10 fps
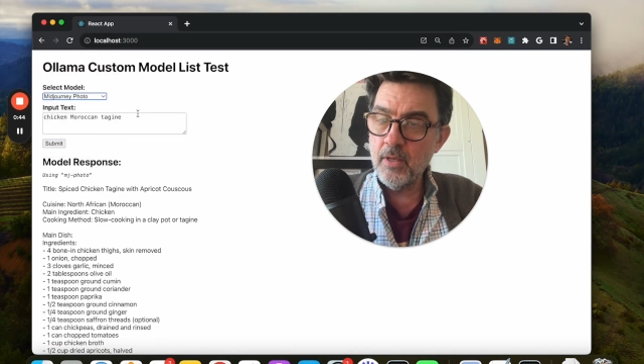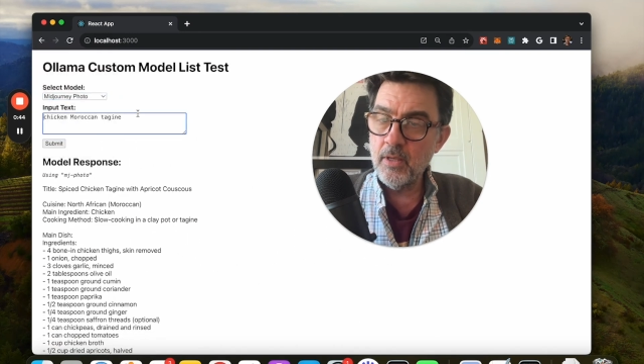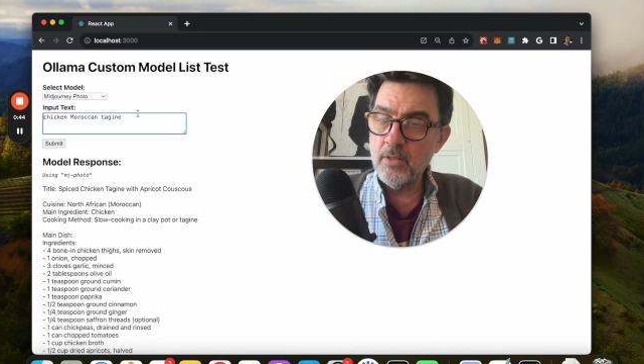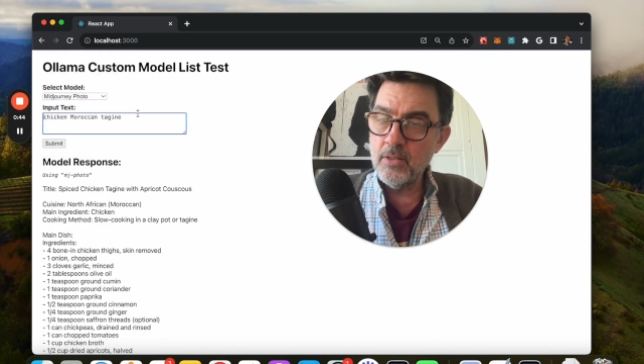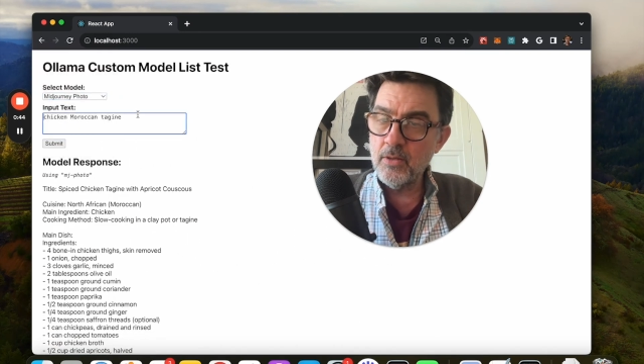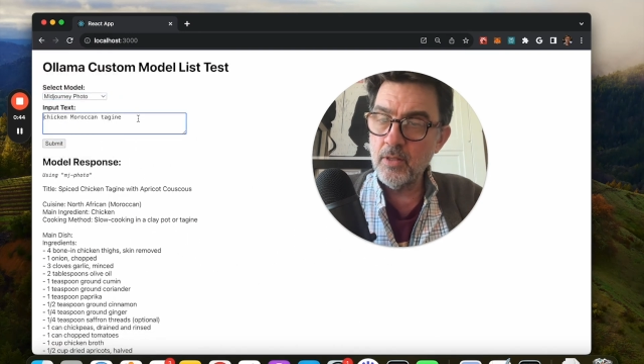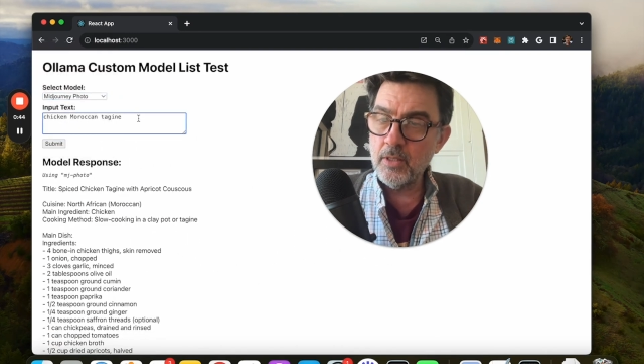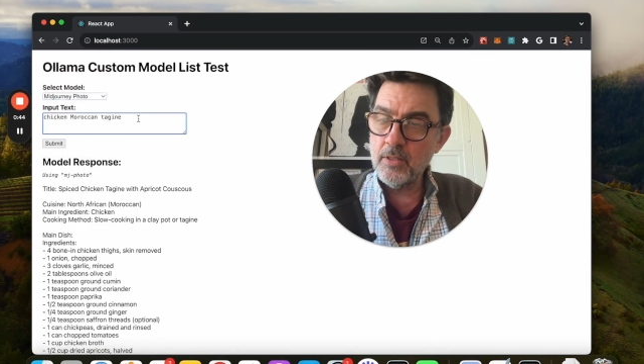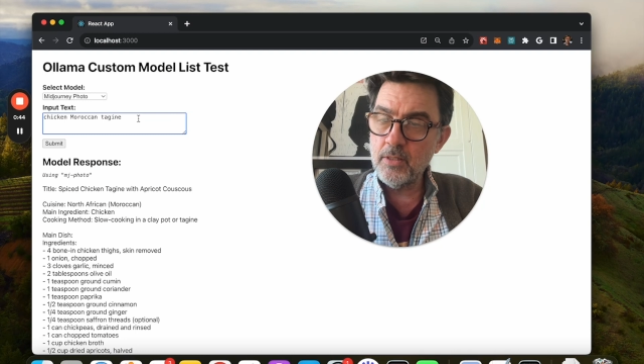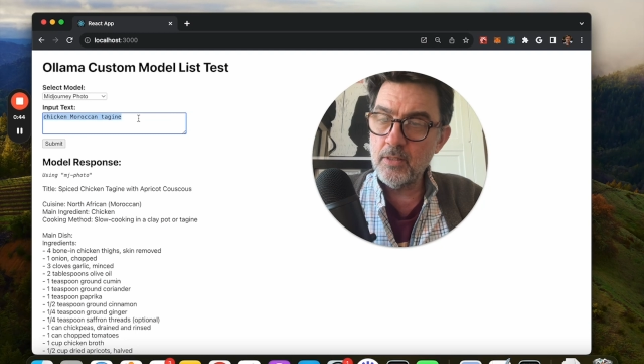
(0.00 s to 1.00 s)
So
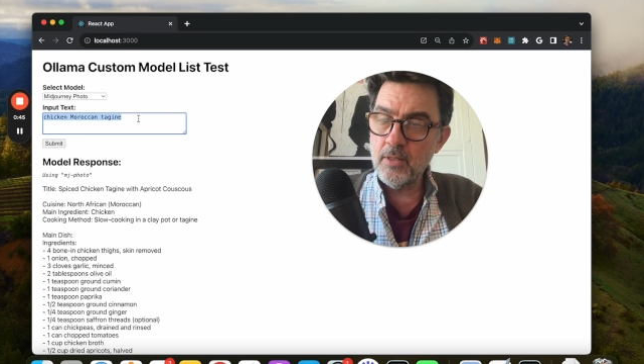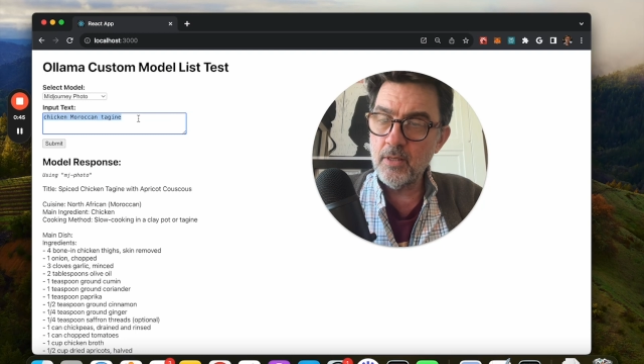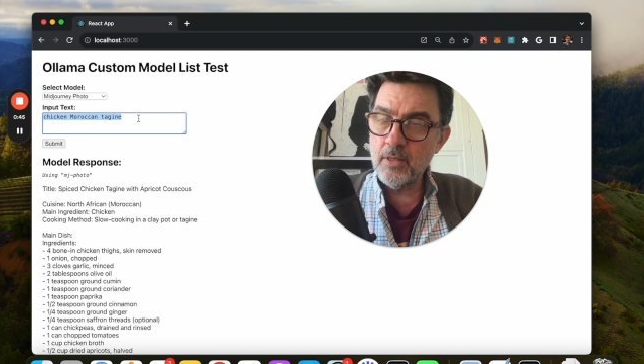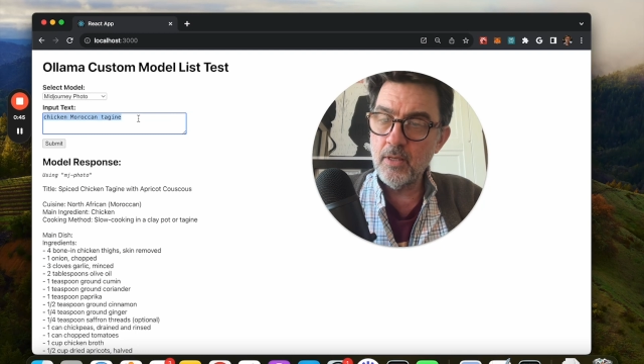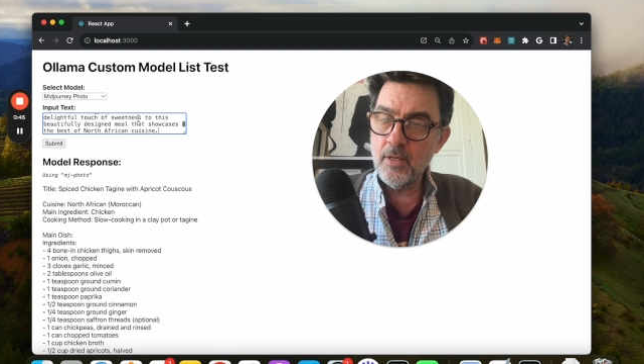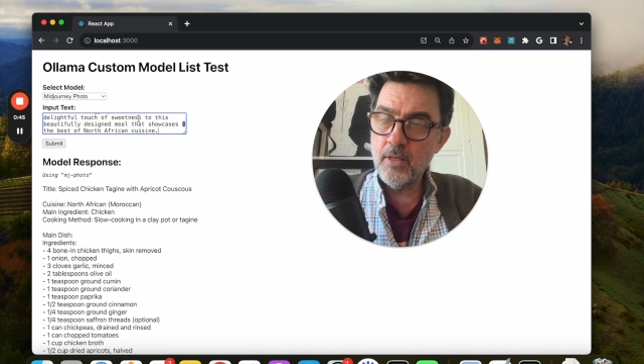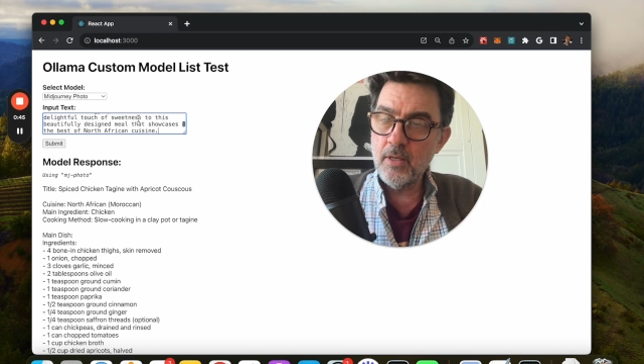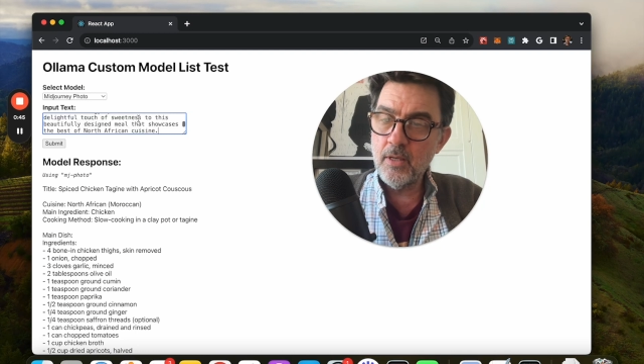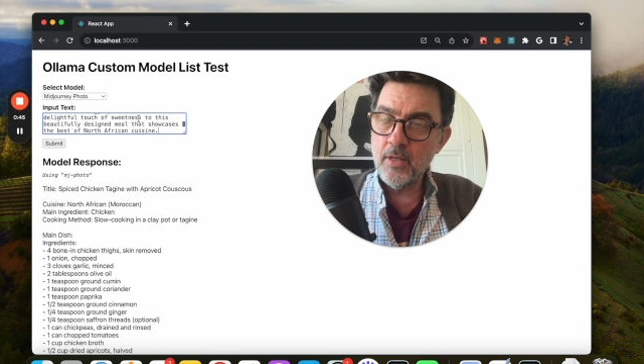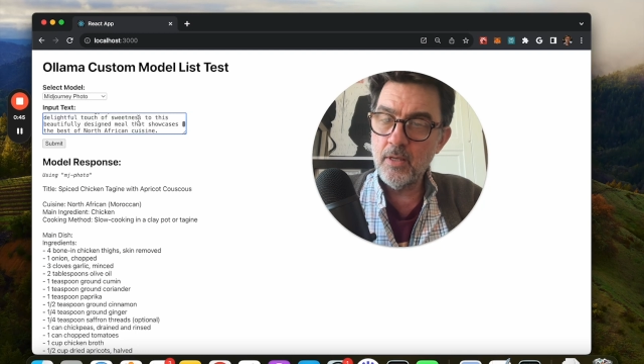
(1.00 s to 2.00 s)
let's
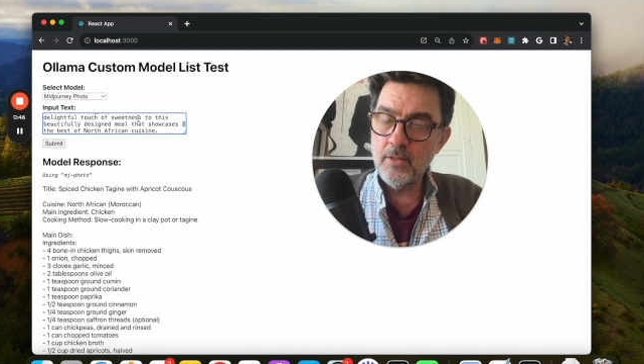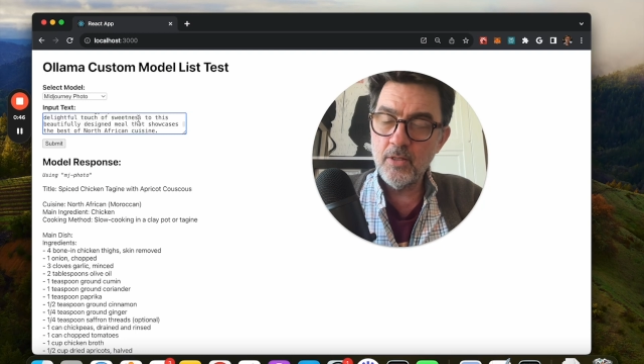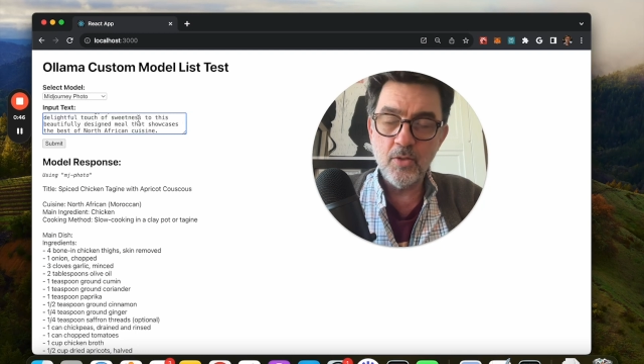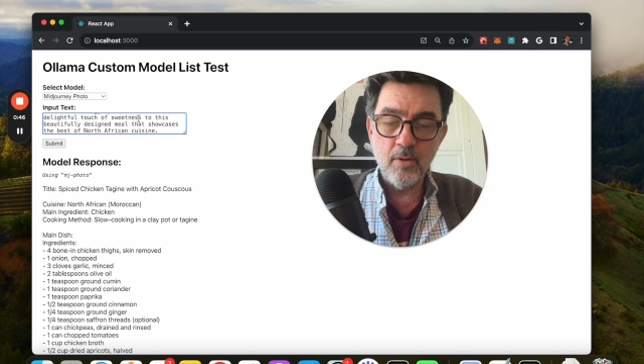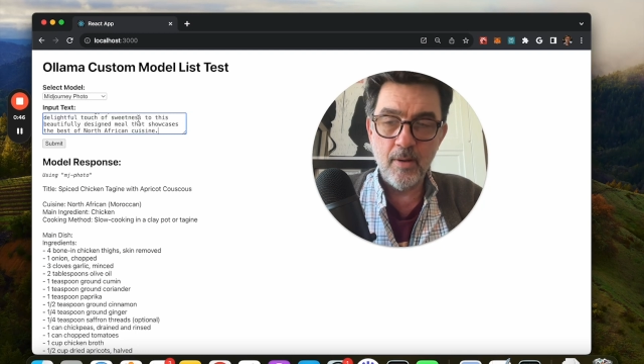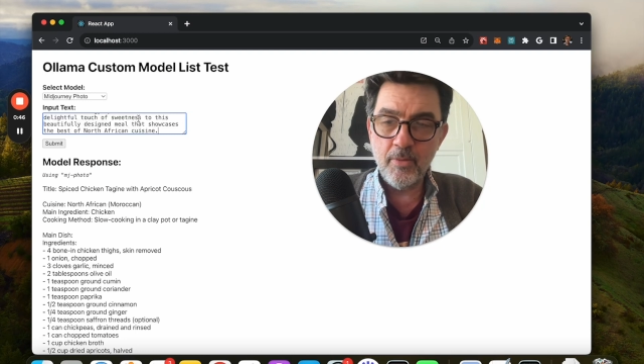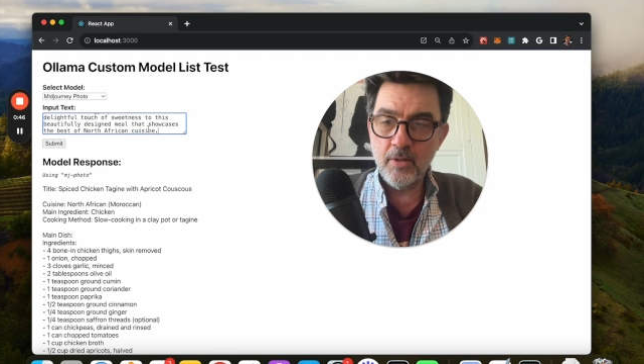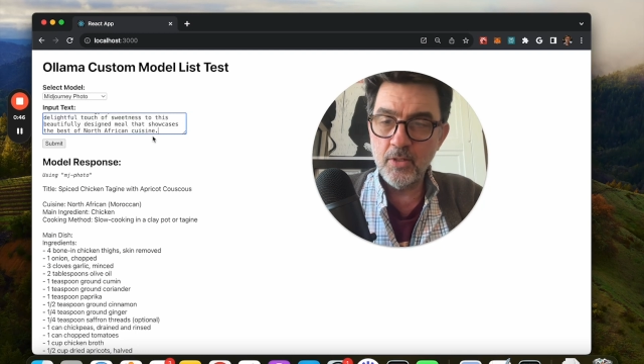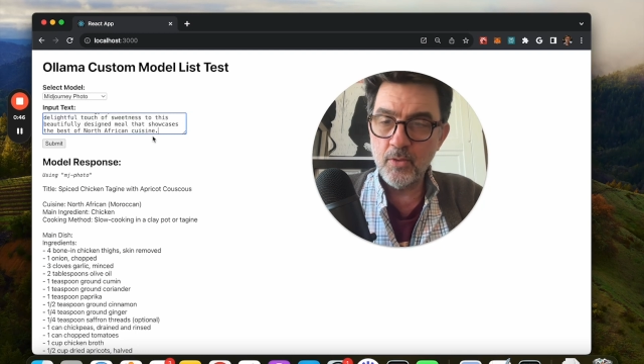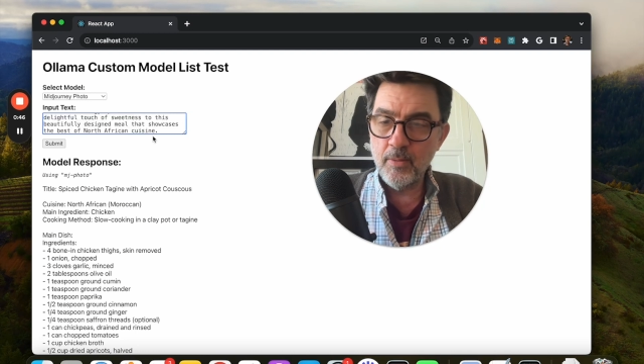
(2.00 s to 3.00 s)
just drop the
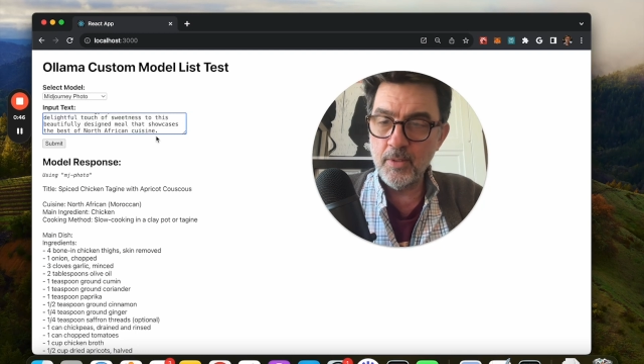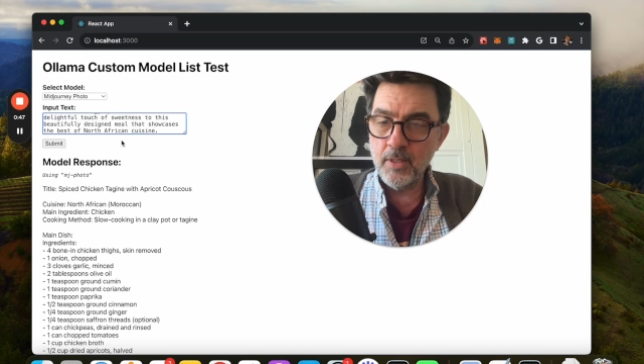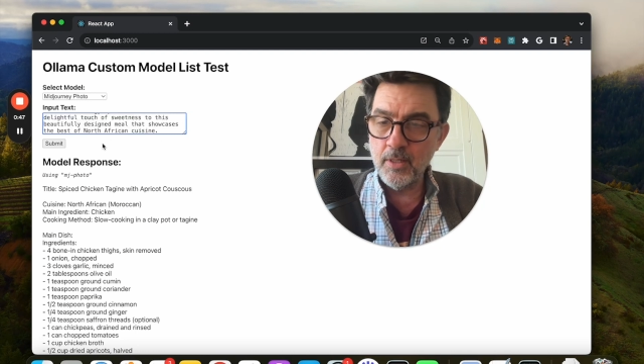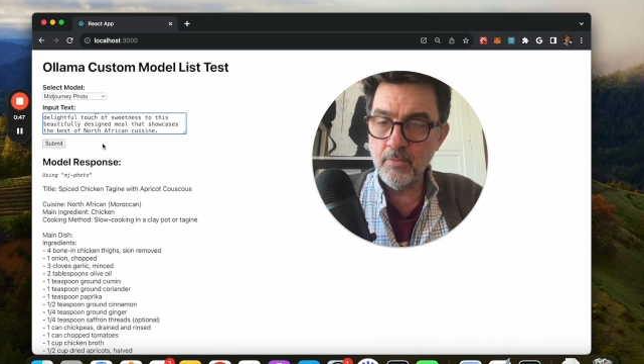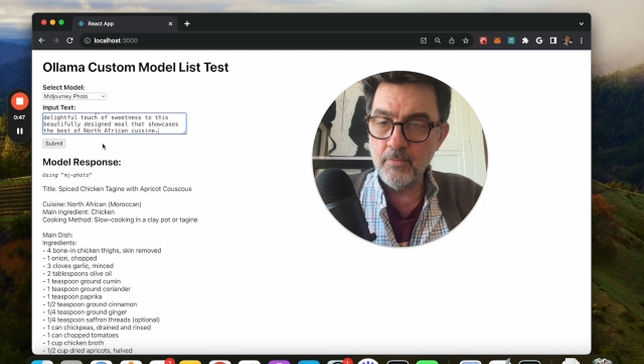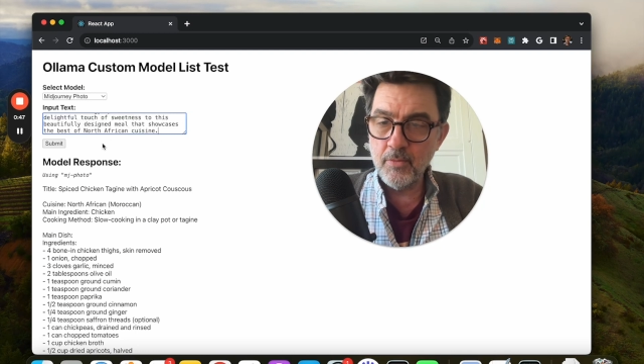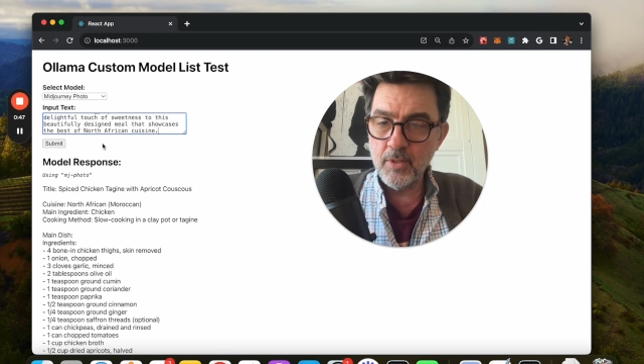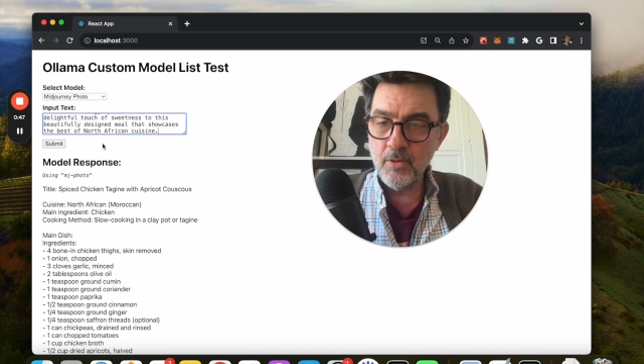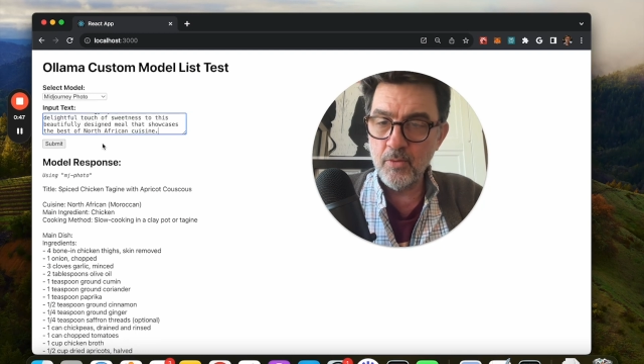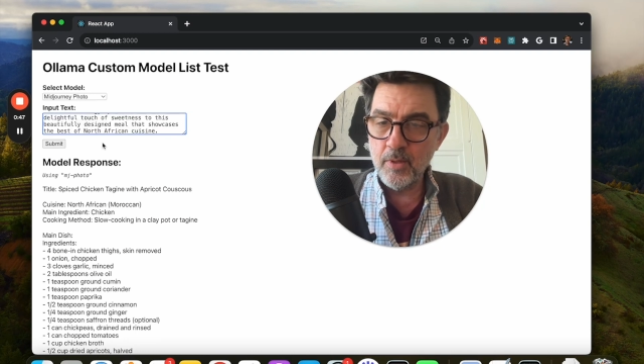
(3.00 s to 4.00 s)
description in. Let's
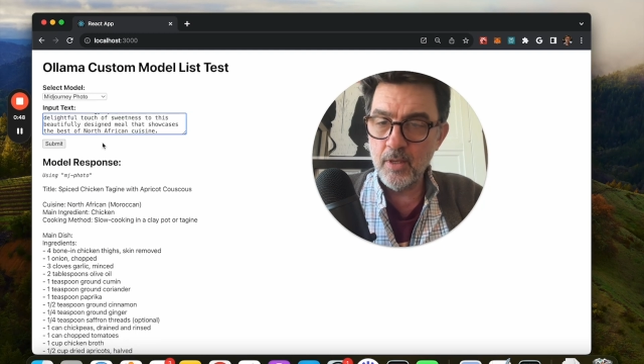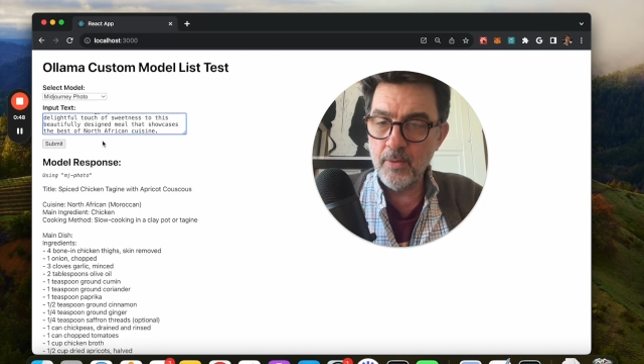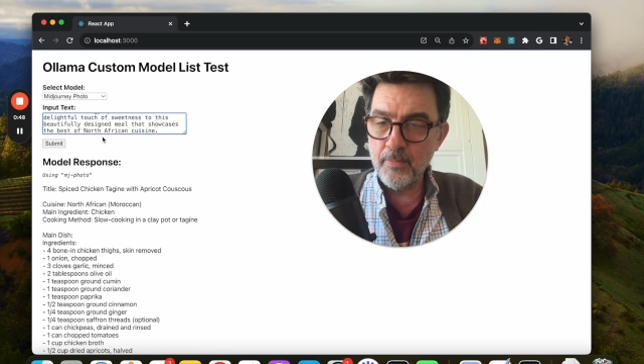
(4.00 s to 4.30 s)
see what we get.